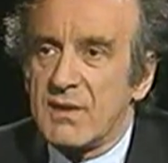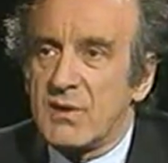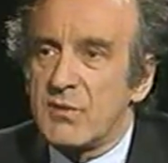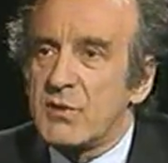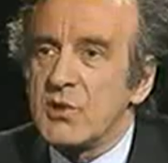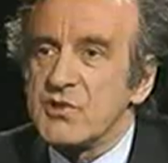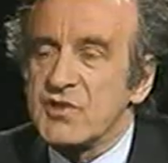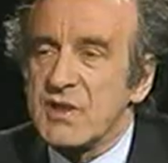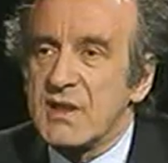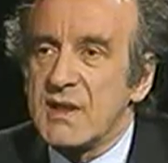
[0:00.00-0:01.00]
Of
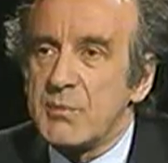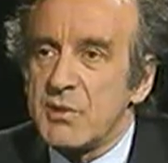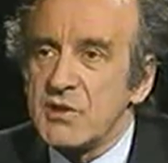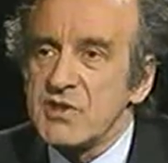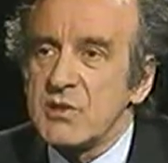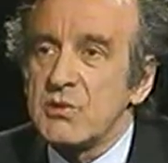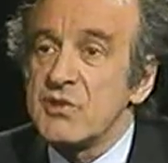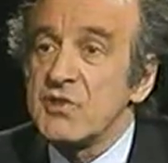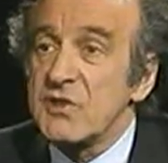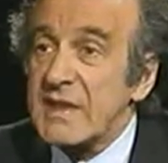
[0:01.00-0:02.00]
course, a person who
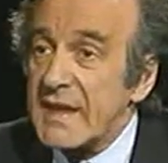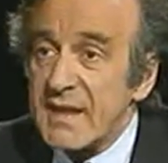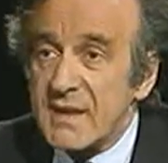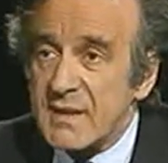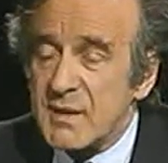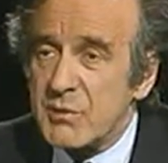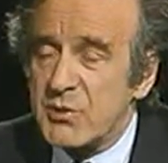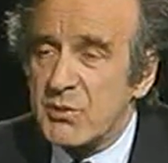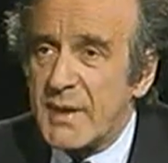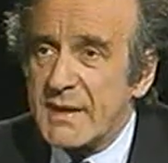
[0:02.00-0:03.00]
does not care about
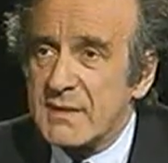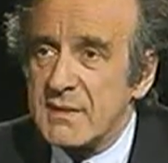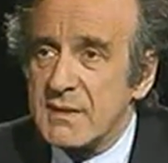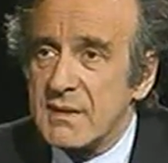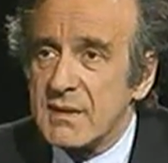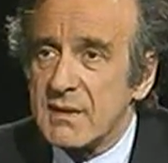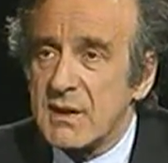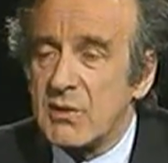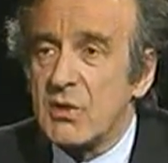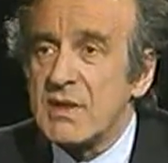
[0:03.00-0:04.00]
humanity
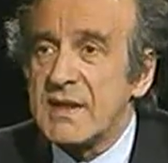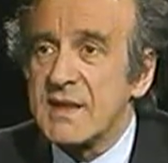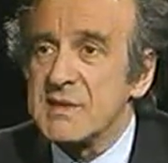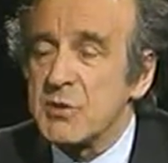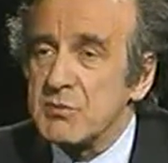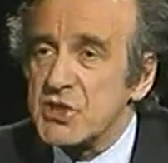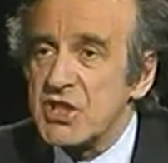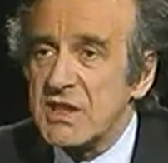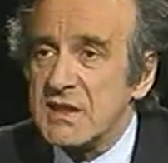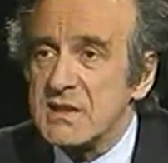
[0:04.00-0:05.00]
and only cares about
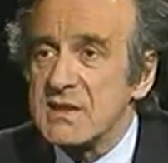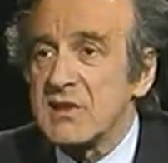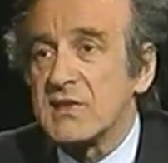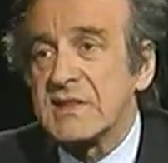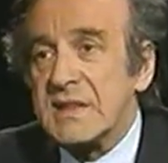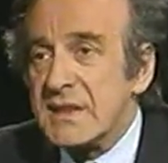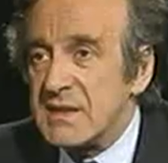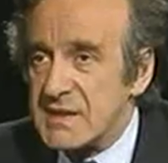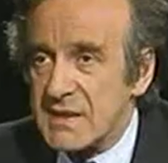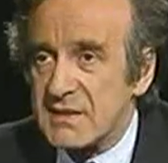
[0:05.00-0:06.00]
machines doesn't read
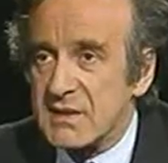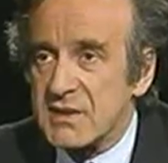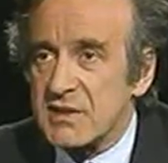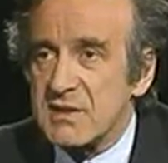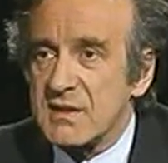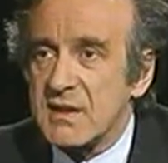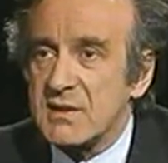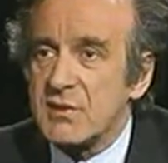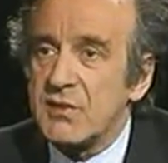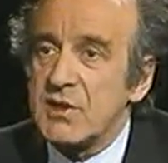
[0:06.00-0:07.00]
this literature. And
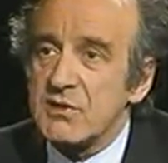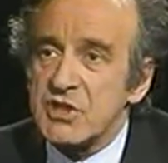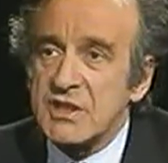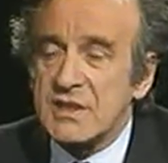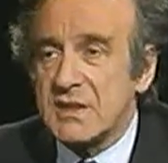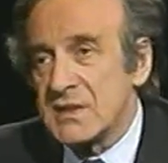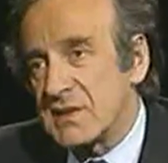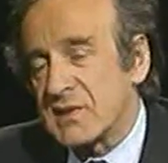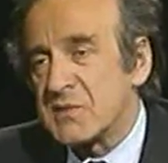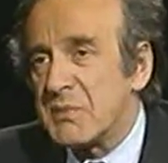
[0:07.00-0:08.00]
if he or she reads, it
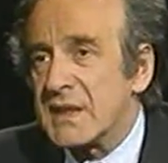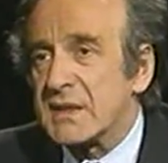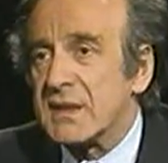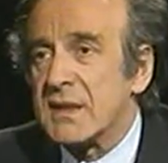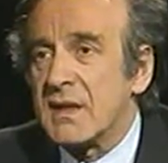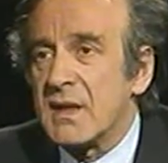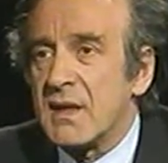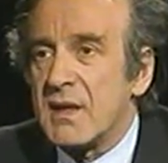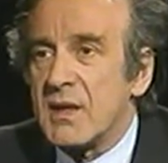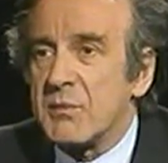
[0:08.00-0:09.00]
doesn't matter.
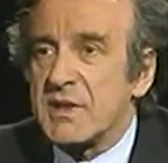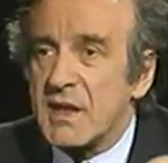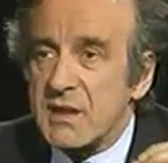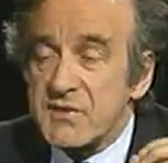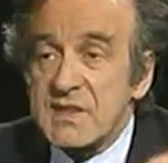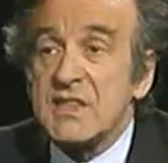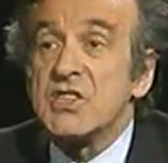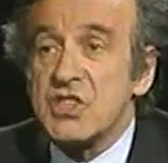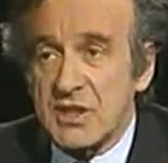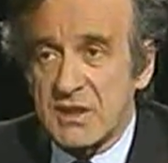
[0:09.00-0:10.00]
But I have seen
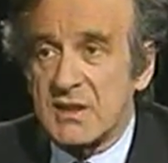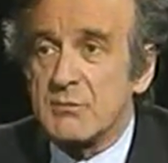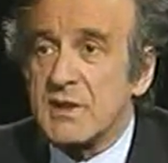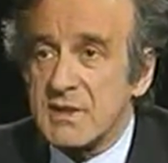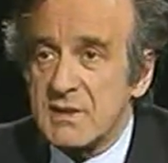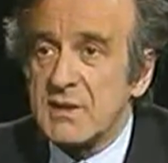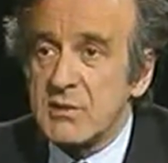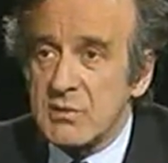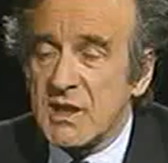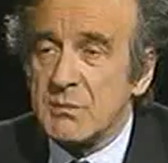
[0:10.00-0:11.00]
children, what it did
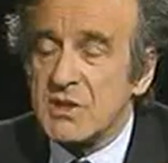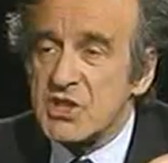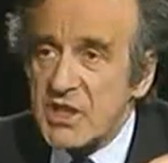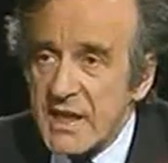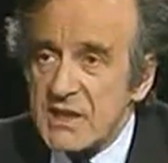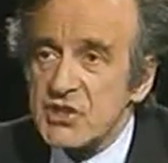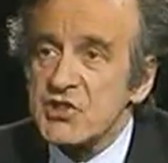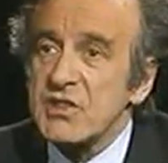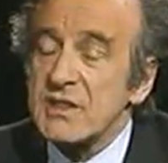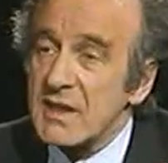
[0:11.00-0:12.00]
to them. It
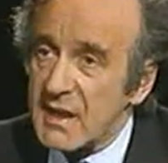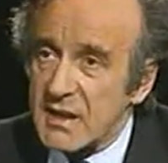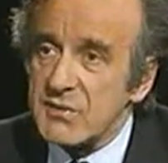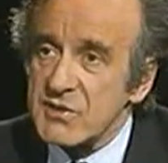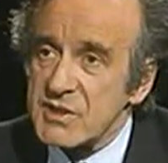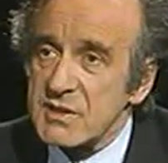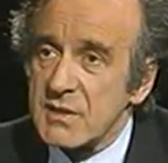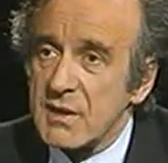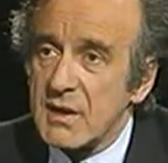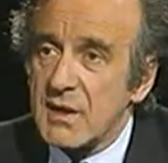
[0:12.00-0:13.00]
changed their lives.
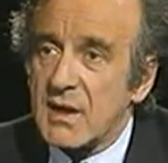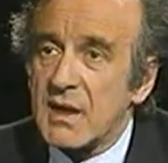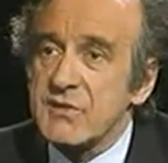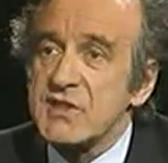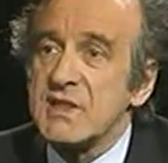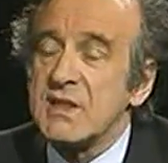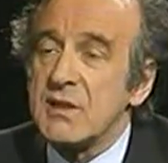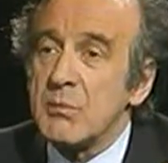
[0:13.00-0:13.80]
I have seen